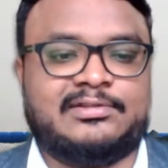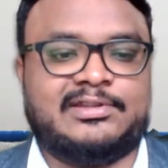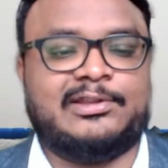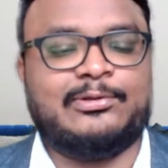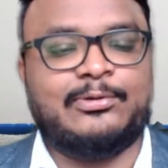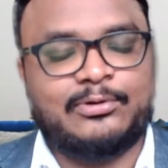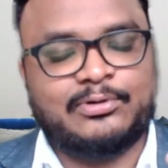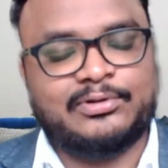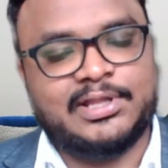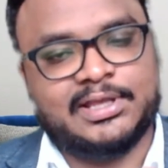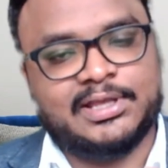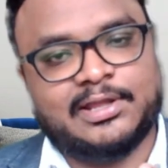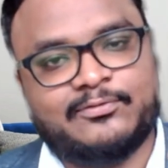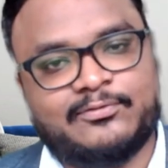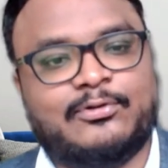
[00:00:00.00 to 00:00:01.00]
They don't know they
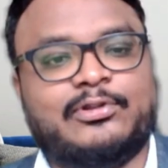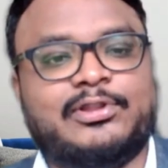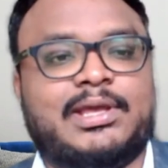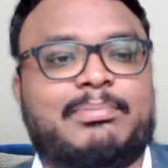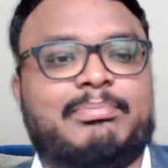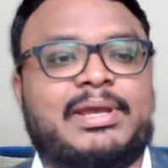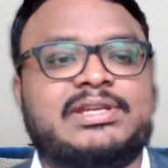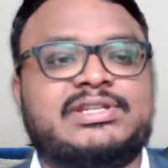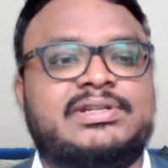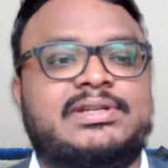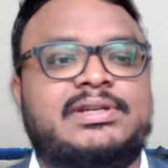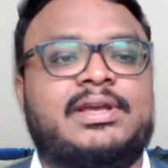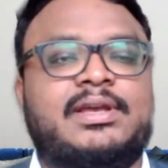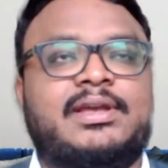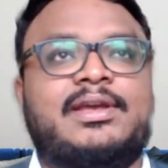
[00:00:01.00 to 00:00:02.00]
can follow their
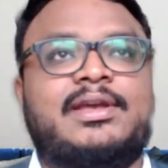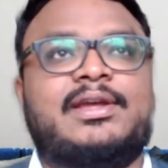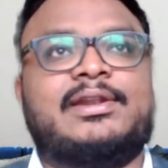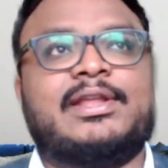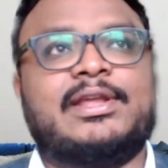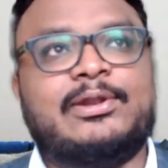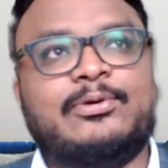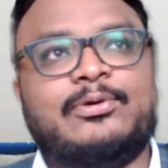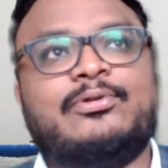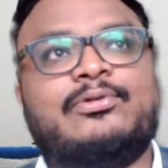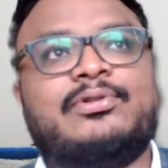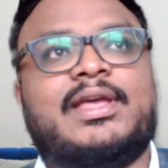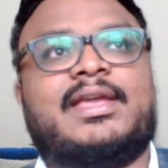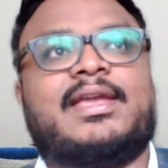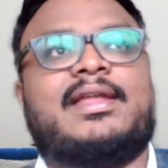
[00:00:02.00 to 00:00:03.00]
passion. They don't know
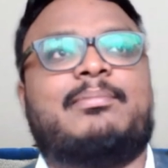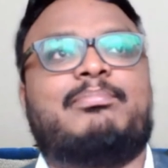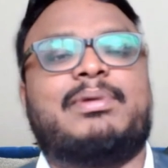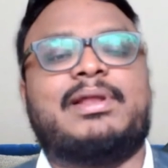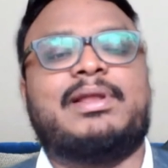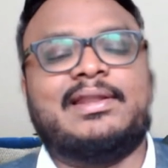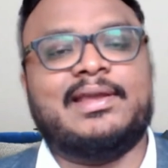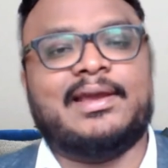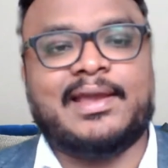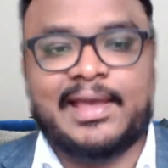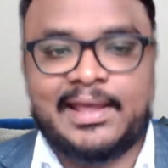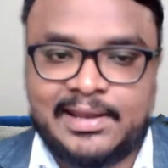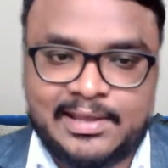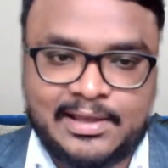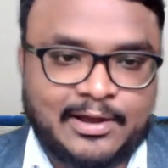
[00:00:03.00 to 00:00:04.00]
they can build their
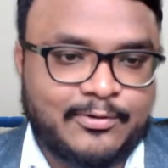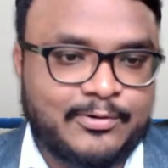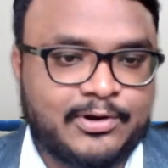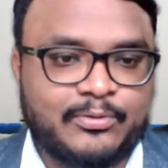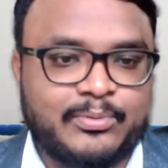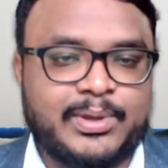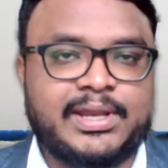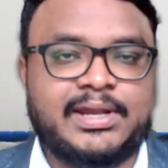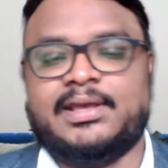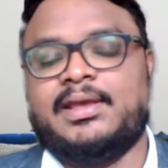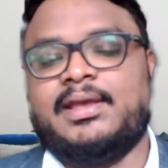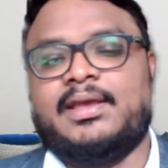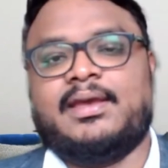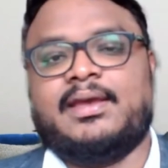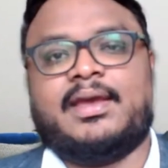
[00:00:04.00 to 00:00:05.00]
career out of it
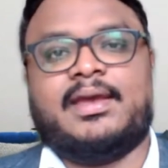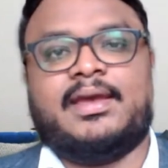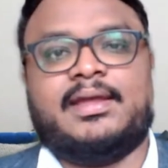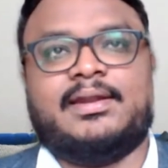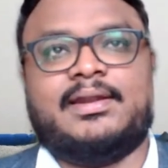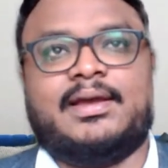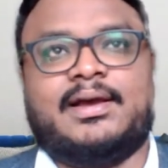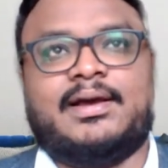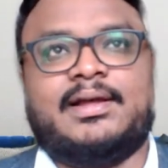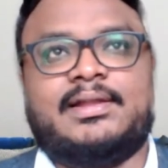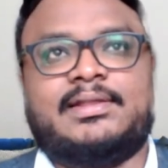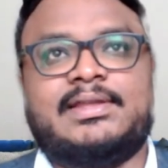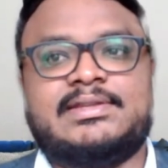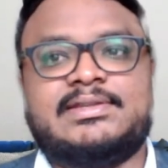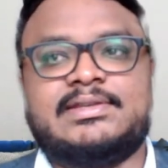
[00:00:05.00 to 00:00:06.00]
and uh,
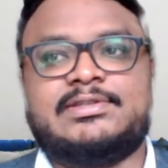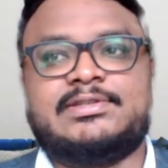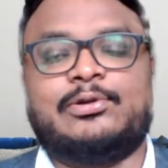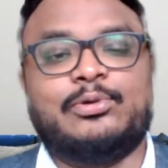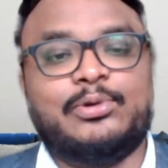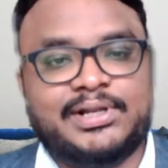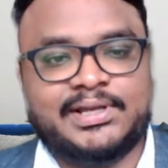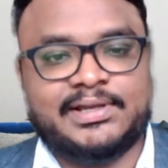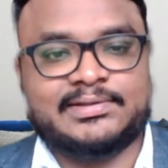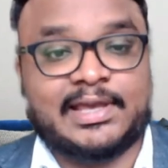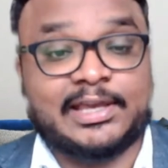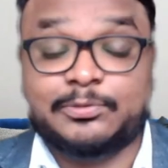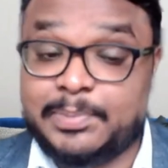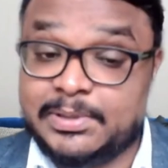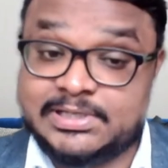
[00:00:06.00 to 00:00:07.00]
they're just clueless,
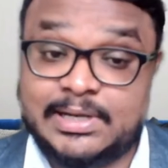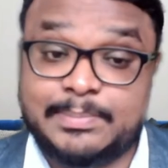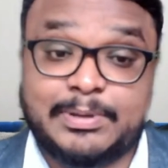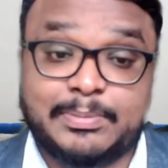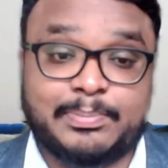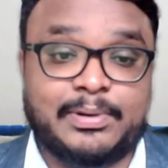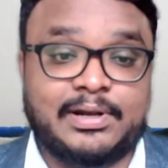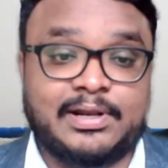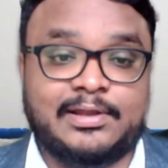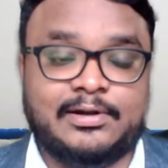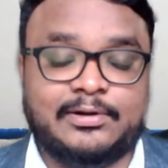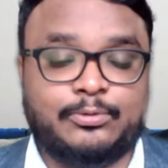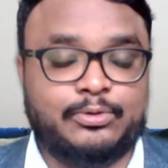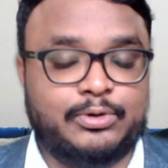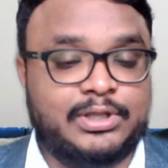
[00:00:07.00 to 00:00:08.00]
especially people in,
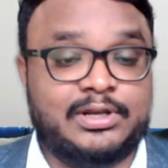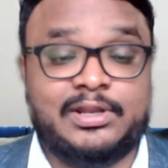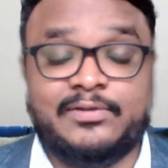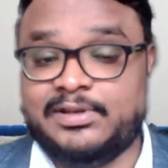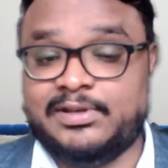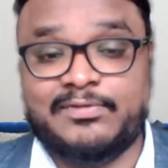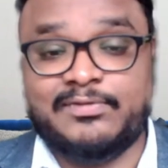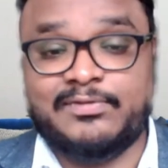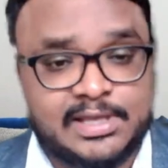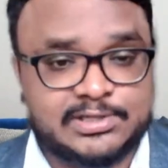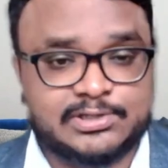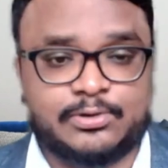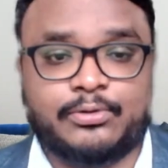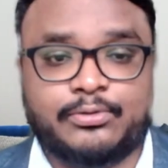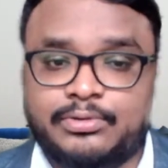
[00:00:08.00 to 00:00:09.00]
who live in
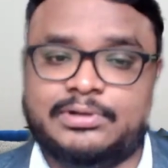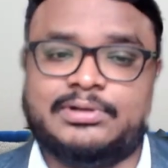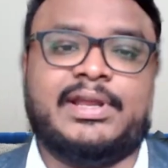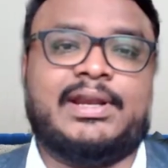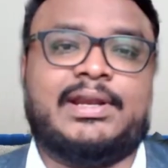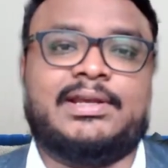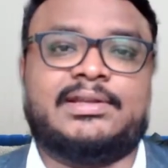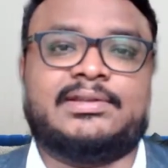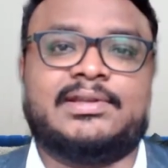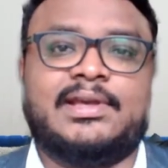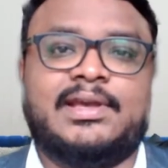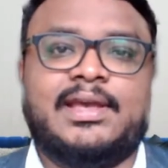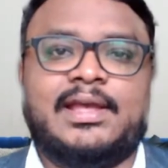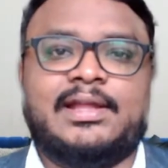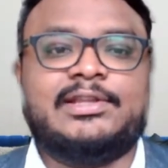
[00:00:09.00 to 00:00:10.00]
village or rural areas.
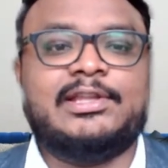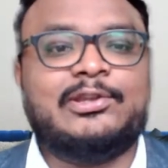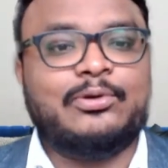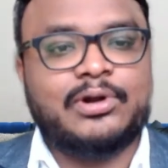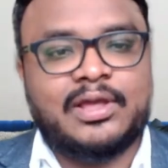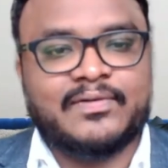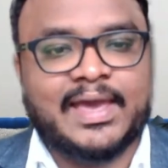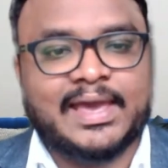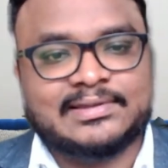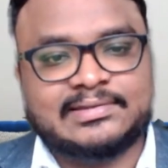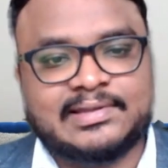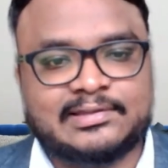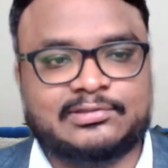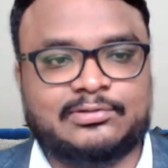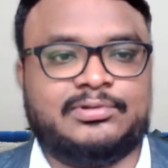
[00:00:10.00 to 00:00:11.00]
They don't have
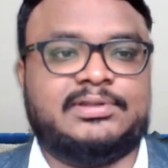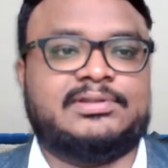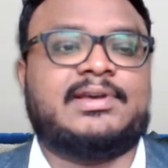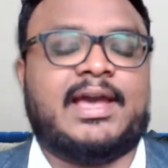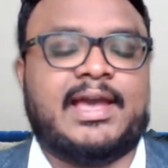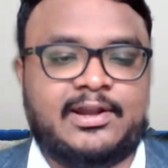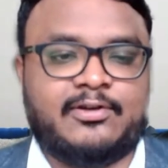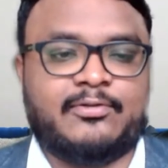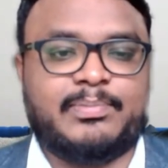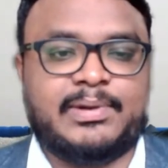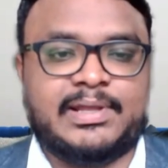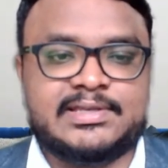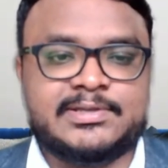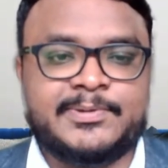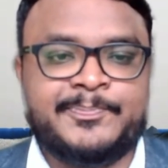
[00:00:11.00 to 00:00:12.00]
access to this kind of
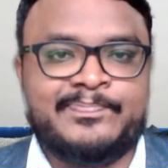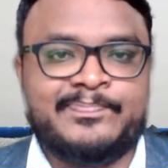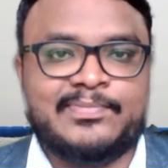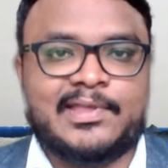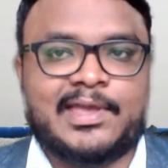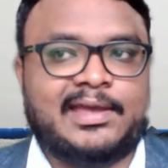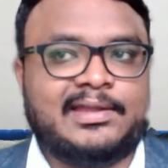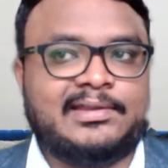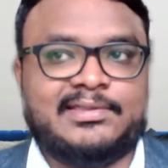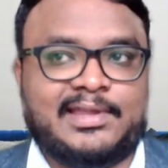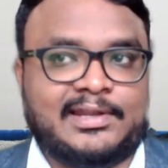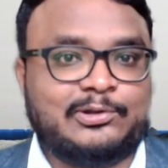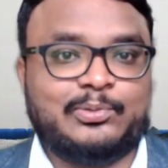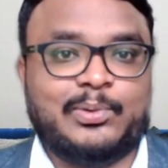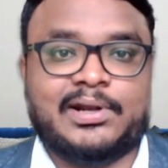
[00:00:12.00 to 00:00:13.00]
place. And
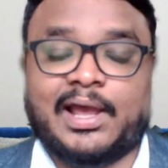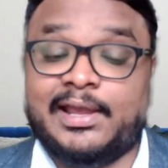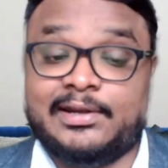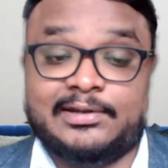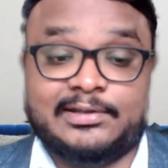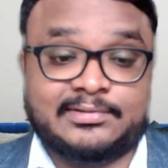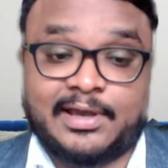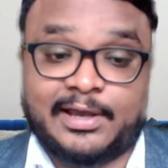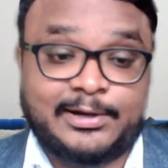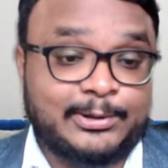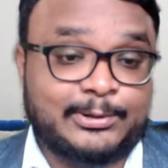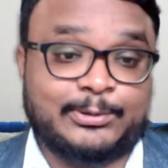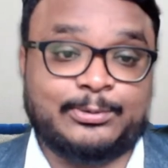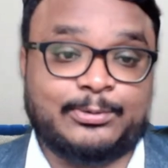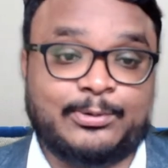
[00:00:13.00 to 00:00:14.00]
that's when I
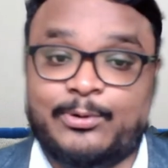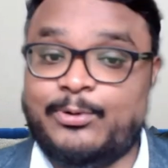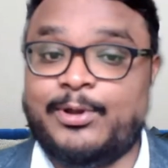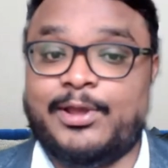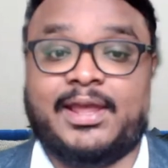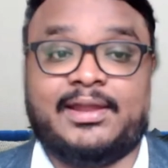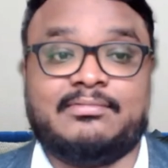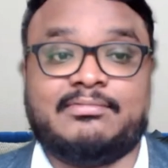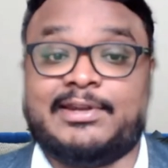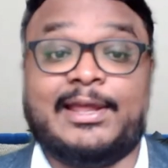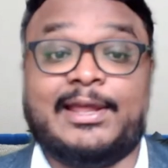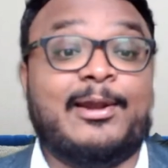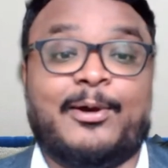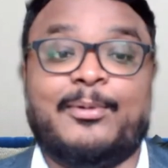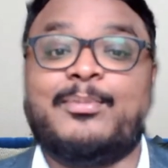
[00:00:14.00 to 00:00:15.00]
decided to go and
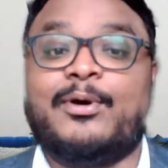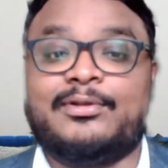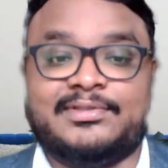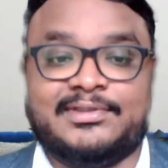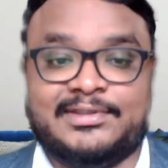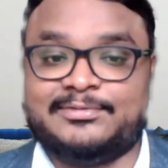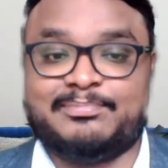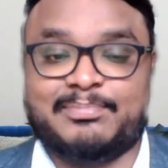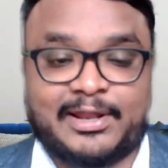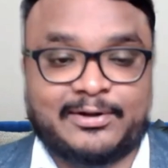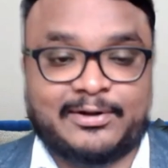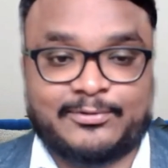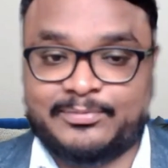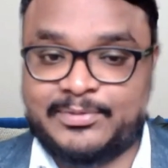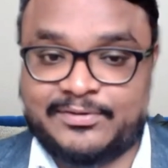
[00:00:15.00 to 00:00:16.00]
tell about this
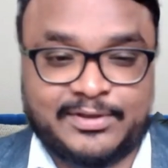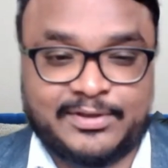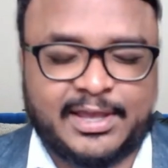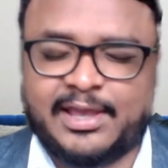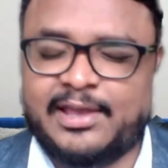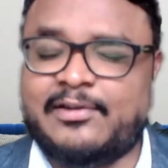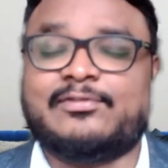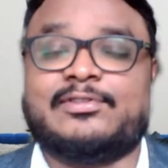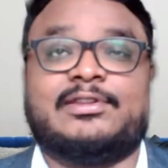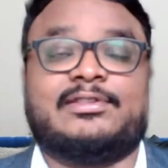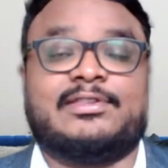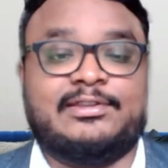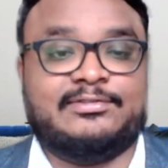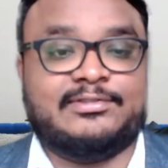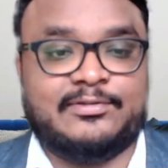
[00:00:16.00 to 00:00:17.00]
platform that we have, the
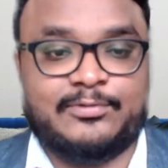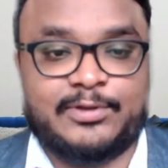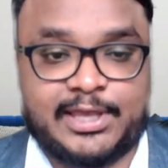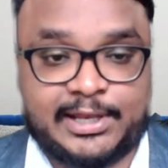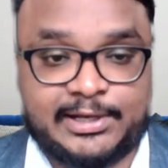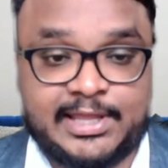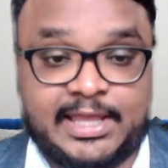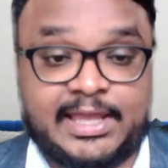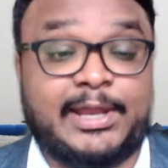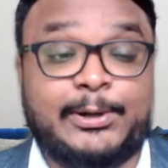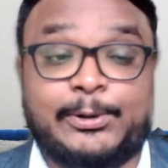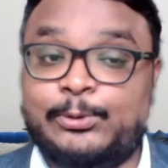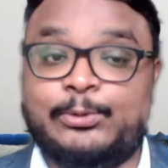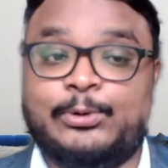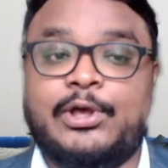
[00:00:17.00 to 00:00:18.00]
things that we can they can
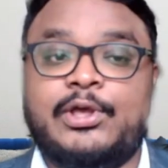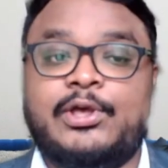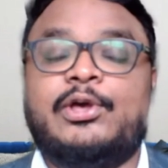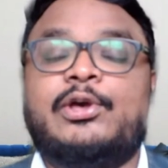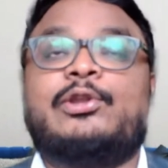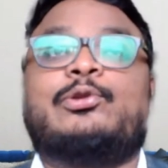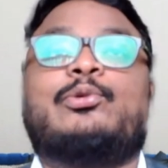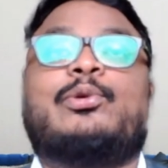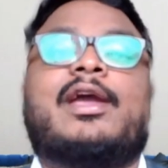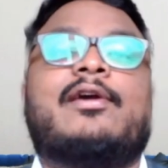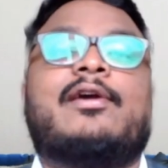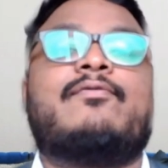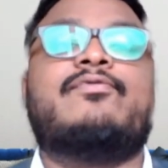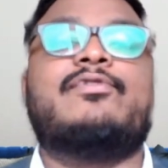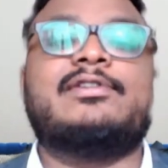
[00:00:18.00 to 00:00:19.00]
do to
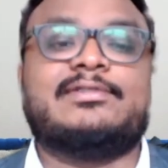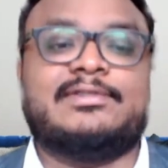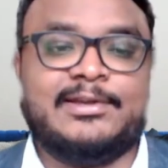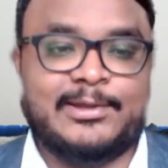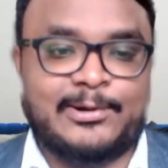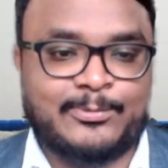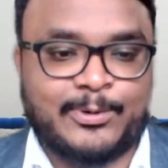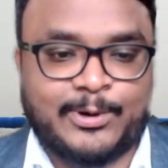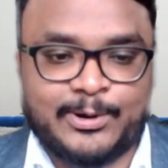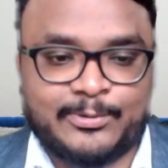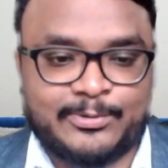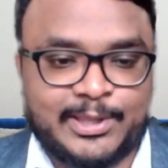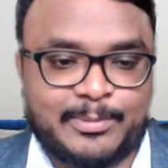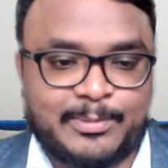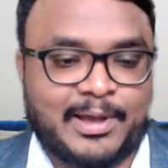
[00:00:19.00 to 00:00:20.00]
every single one
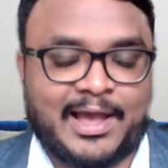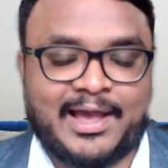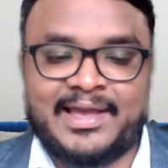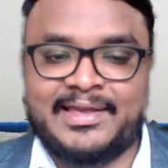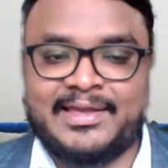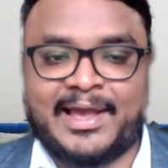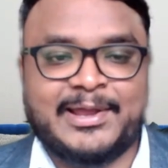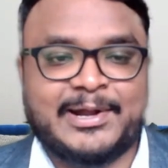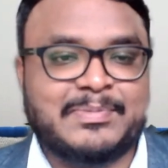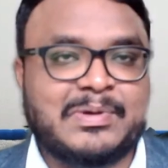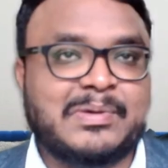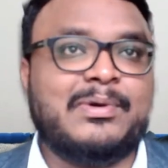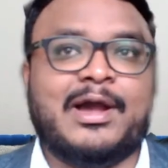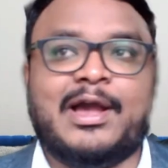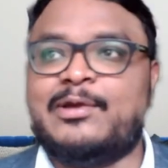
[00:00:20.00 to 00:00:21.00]
of them. I, I
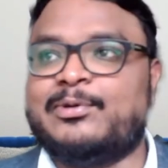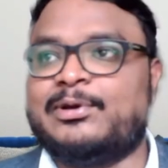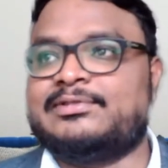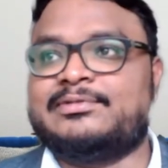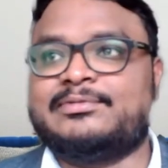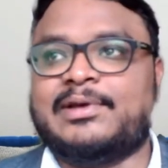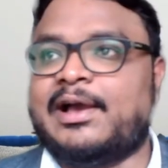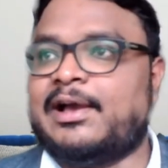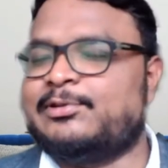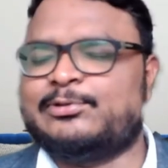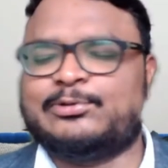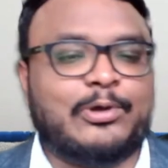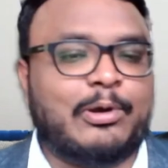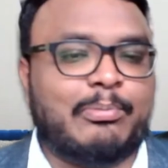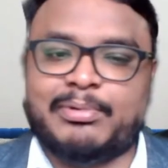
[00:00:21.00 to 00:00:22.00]
remember I was I
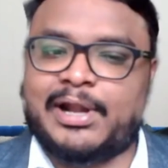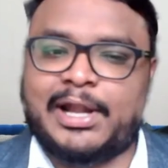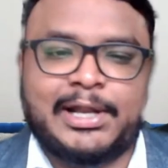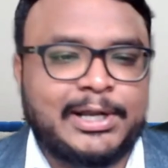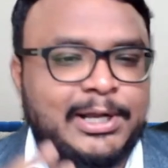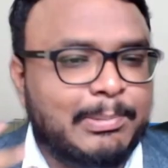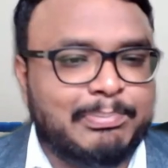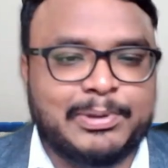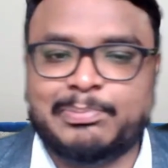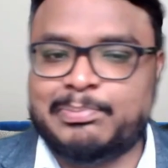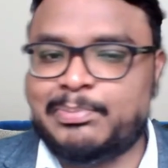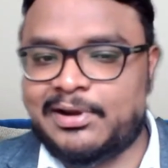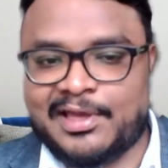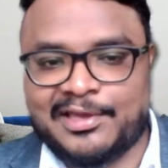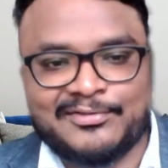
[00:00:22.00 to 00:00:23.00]
stopped random
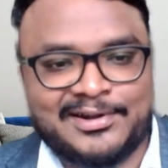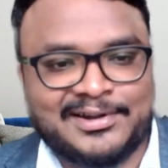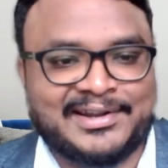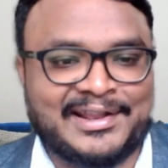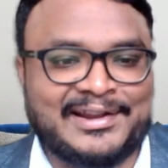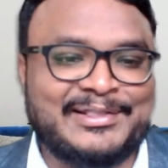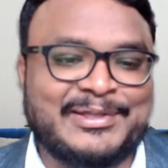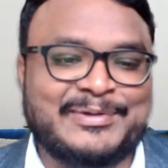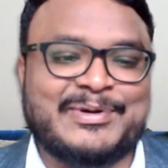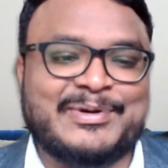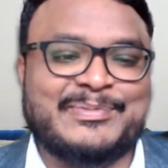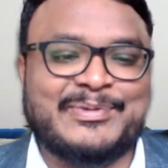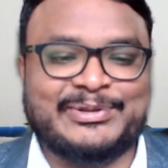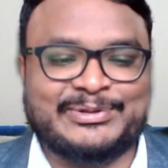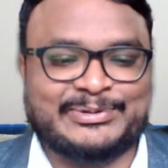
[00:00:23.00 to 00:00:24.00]
people. I will tell them
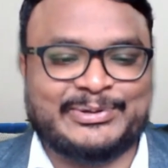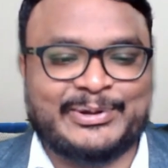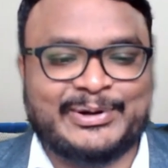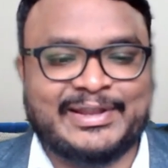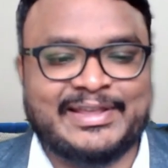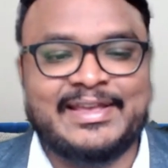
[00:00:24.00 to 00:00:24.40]
about the story.